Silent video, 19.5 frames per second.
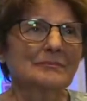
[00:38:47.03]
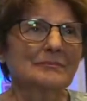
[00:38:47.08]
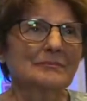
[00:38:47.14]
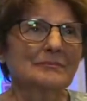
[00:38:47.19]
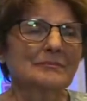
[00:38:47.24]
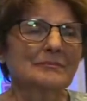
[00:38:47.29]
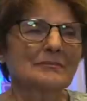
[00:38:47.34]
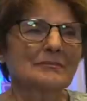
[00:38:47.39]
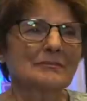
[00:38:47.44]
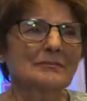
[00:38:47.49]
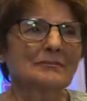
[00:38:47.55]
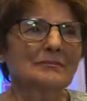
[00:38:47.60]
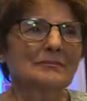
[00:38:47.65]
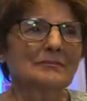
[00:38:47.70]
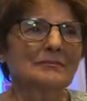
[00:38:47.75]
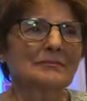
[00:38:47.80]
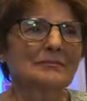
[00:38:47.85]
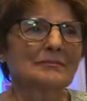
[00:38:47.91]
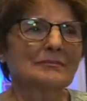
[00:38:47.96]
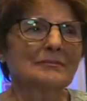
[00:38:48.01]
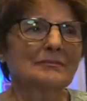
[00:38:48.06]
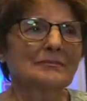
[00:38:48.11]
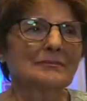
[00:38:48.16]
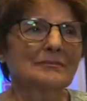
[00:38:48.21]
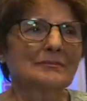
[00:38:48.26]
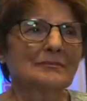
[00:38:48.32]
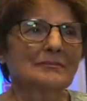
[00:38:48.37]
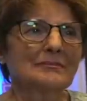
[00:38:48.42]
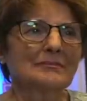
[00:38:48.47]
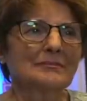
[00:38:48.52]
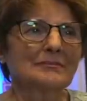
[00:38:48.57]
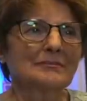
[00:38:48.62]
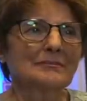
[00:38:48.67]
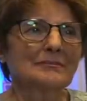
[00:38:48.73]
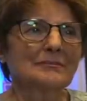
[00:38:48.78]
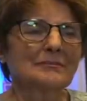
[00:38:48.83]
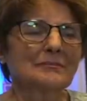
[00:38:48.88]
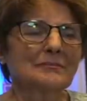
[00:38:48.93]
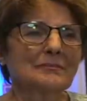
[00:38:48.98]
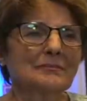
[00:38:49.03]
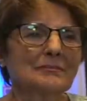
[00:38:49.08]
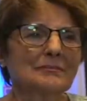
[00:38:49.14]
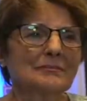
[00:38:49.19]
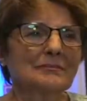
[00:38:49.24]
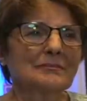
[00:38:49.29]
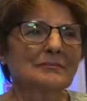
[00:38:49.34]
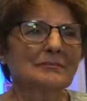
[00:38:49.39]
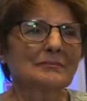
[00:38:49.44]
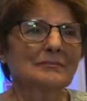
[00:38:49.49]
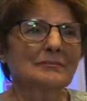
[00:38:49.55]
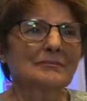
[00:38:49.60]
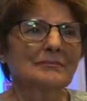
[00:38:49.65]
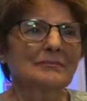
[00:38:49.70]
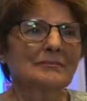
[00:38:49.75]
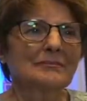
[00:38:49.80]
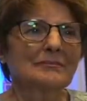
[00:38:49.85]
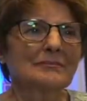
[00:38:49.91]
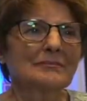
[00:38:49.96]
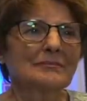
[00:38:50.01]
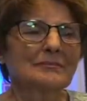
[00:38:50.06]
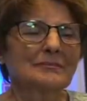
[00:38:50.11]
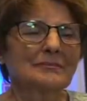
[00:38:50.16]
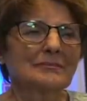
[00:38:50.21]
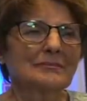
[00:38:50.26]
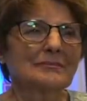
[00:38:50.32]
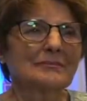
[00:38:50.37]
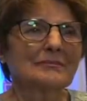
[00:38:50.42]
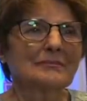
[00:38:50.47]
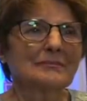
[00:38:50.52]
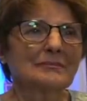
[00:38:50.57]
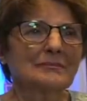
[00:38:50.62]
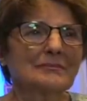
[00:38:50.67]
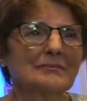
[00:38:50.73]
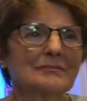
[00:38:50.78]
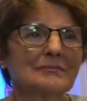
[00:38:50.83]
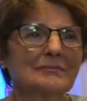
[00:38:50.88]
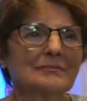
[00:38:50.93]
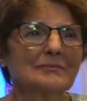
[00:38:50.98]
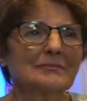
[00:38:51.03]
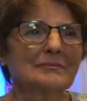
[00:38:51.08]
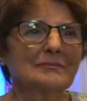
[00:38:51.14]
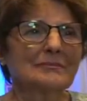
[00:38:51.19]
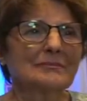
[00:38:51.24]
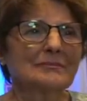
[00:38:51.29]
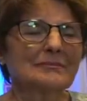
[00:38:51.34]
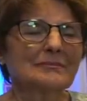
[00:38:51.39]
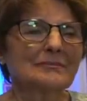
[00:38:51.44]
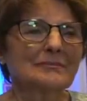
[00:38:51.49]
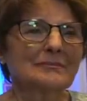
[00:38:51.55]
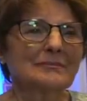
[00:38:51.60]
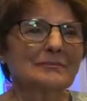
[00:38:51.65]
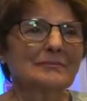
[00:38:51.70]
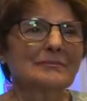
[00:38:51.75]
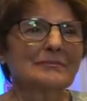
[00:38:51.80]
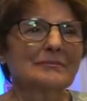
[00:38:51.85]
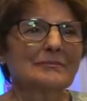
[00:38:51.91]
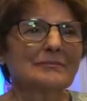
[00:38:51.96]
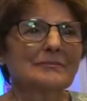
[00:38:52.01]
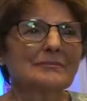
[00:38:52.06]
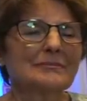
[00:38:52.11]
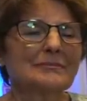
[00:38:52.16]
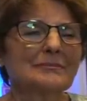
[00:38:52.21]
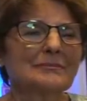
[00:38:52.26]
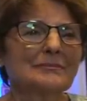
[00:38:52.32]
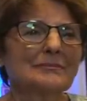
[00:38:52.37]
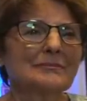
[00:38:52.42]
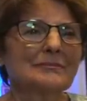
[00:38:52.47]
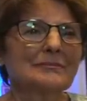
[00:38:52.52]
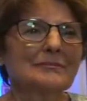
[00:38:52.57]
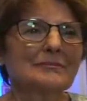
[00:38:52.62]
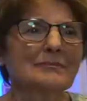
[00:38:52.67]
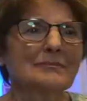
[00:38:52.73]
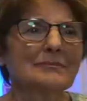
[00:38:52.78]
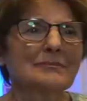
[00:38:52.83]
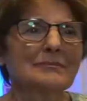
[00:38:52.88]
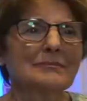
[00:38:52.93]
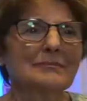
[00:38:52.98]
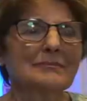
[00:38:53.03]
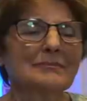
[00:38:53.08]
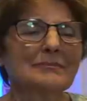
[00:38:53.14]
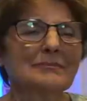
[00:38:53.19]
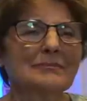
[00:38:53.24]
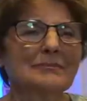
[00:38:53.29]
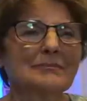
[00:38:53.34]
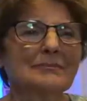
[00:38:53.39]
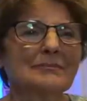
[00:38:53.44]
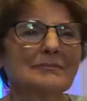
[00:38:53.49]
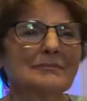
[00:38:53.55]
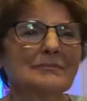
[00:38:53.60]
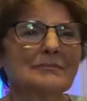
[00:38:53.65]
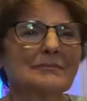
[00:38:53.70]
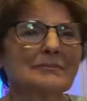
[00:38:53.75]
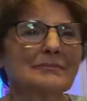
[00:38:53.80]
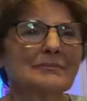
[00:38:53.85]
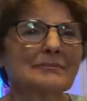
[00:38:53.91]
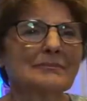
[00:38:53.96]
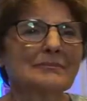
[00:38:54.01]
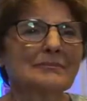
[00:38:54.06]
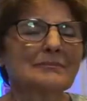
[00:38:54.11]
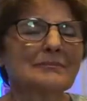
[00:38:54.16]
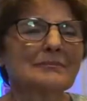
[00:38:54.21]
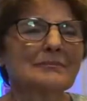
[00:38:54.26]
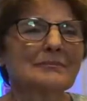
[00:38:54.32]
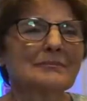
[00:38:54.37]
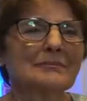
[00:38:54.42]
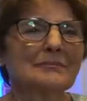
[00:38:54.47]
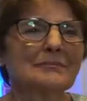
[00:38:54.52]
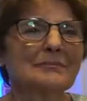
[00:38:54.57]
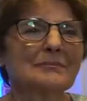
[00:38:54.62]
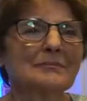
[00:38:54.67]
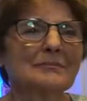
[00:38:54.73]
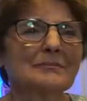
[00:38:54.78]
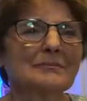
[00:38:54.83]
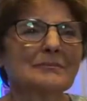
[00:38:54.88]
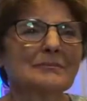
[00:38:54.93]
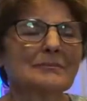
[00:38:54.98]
The person shown says nothing.